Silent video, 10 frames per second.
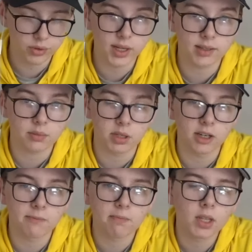if you ask me.
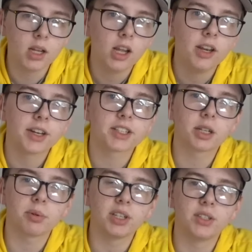Next
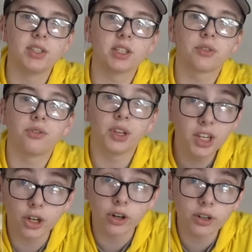up is
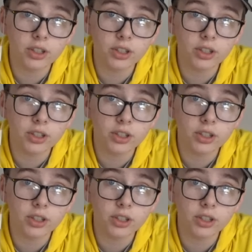Disfigure.